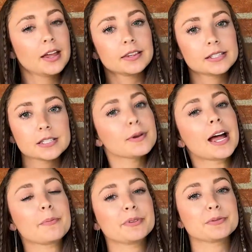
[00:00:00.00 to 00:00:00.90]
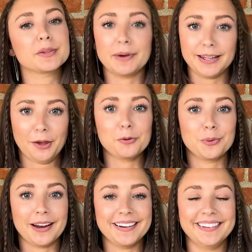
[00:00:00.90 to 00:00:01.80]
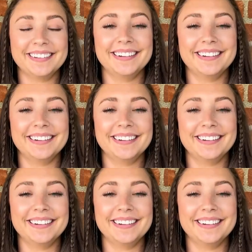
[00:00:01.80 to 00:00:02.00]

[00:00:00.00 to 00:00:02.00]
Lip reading: This is what happens with a bilingual brain.